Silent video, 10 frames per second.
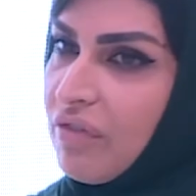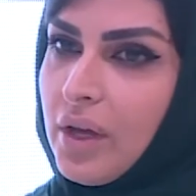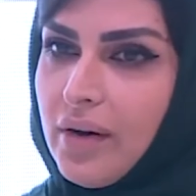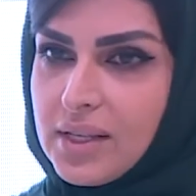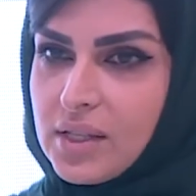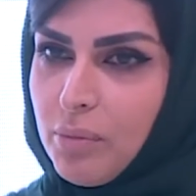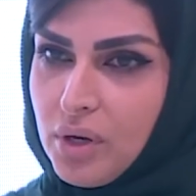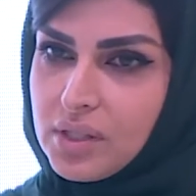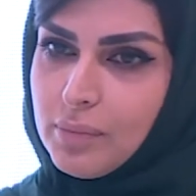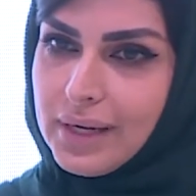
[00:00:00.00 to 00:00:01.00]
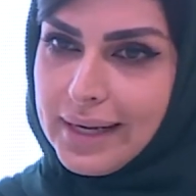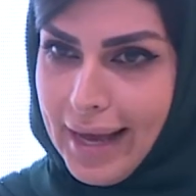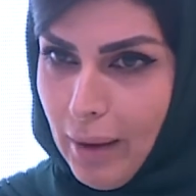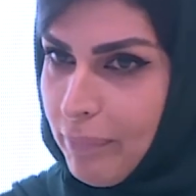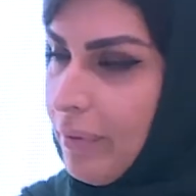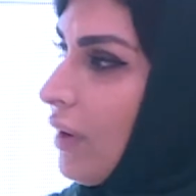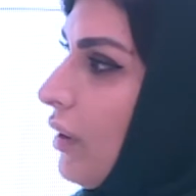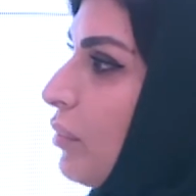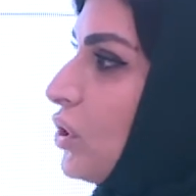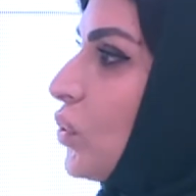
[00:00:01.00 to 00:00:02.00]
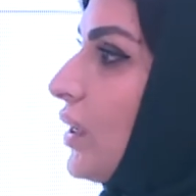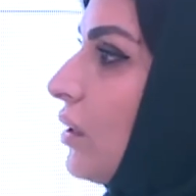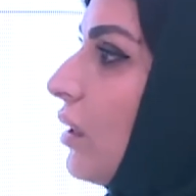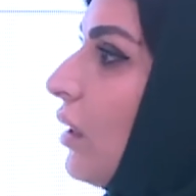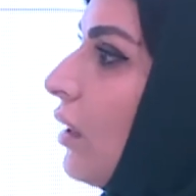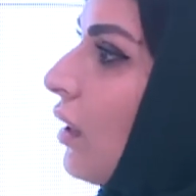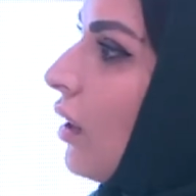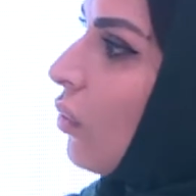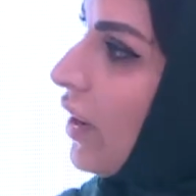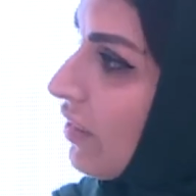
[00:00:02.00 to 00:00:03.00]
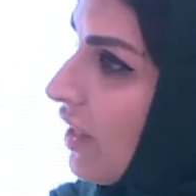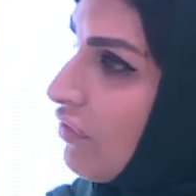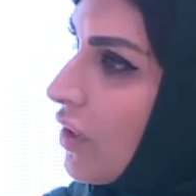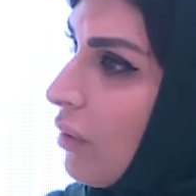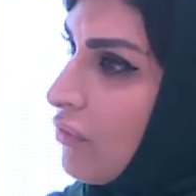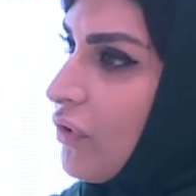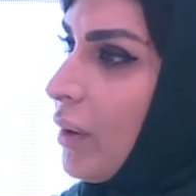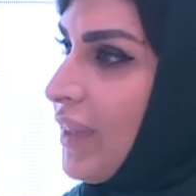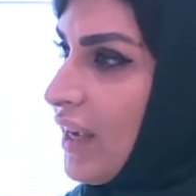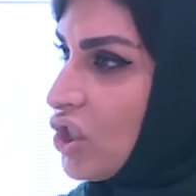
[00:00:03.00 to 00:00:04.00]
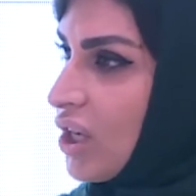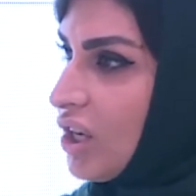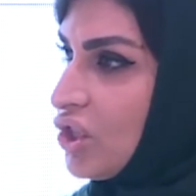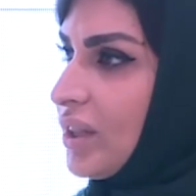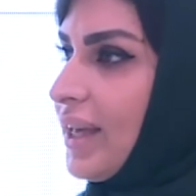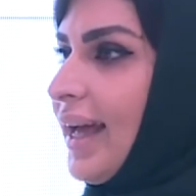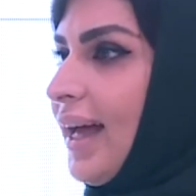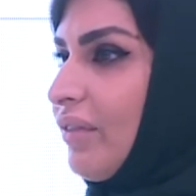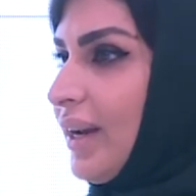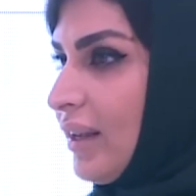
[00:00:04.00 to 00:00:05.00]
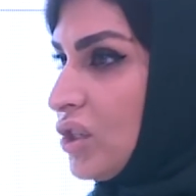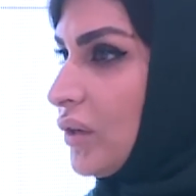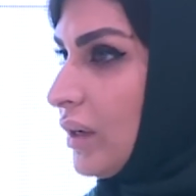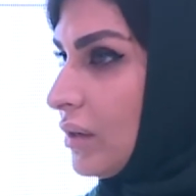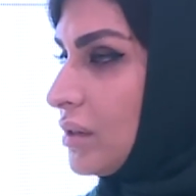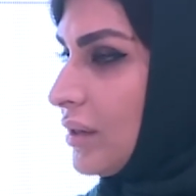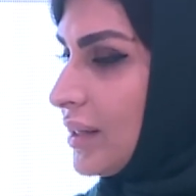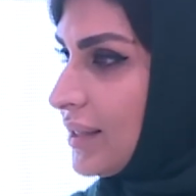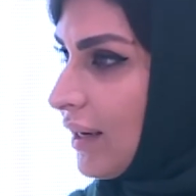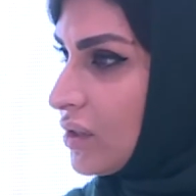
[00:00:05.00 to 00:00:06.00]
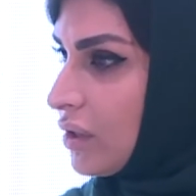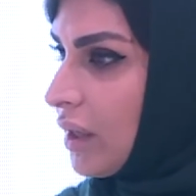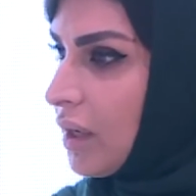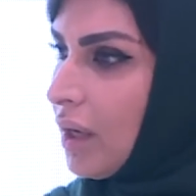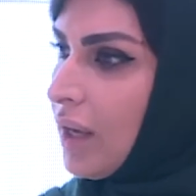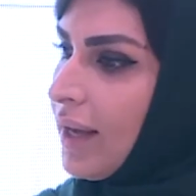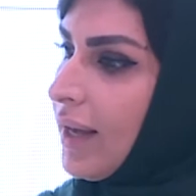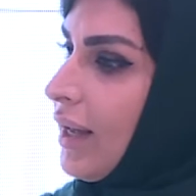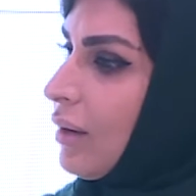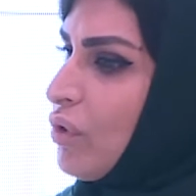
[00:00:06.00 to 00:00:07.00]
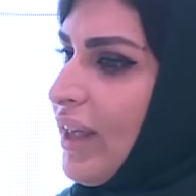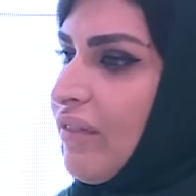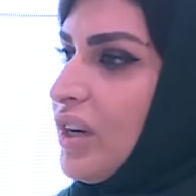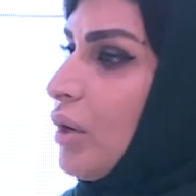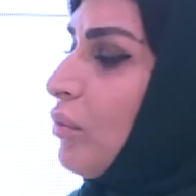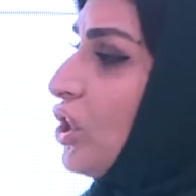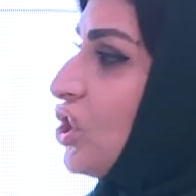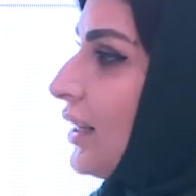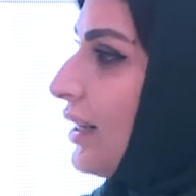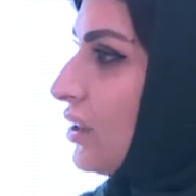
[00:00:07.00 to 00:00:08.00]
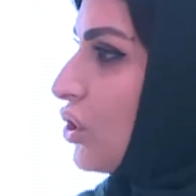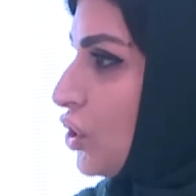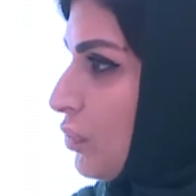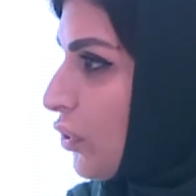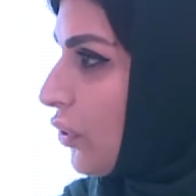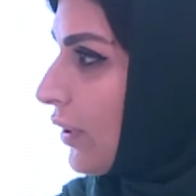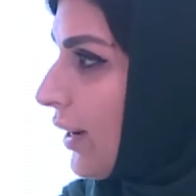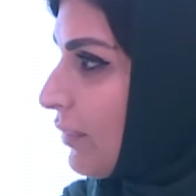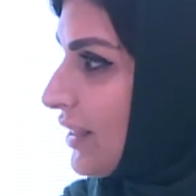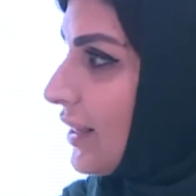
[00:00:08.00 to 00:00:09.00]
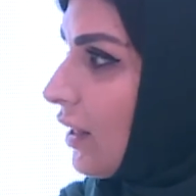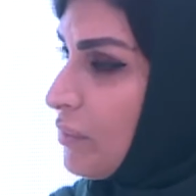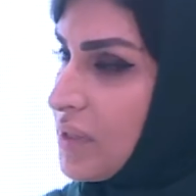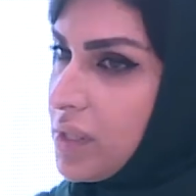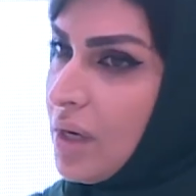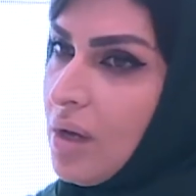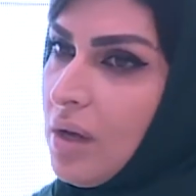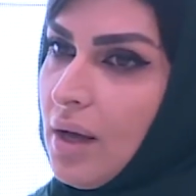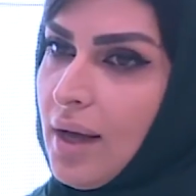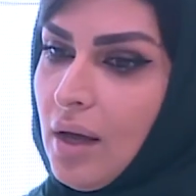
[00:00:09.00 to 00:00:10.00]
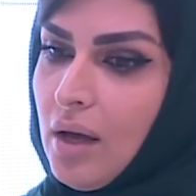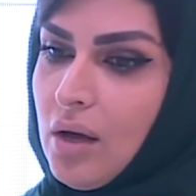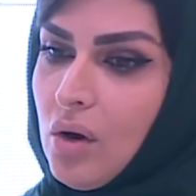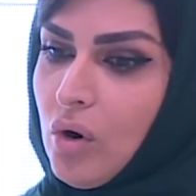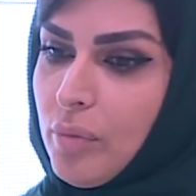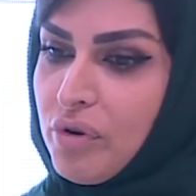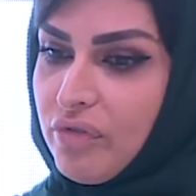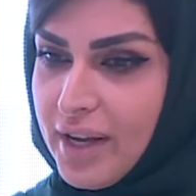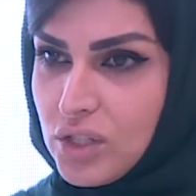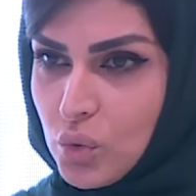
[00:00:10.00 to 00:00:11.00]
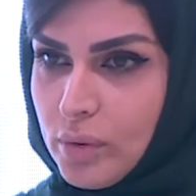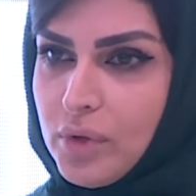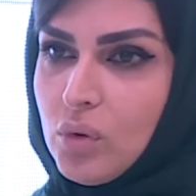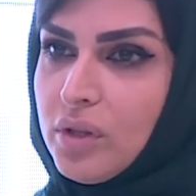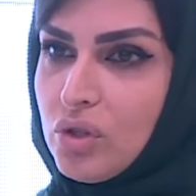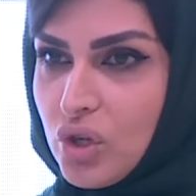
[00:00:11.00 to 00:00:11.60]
if there is a possible gap between where they've come from, the education they have, and entering into the sector. We have an emerging leaders program that helps or provides women with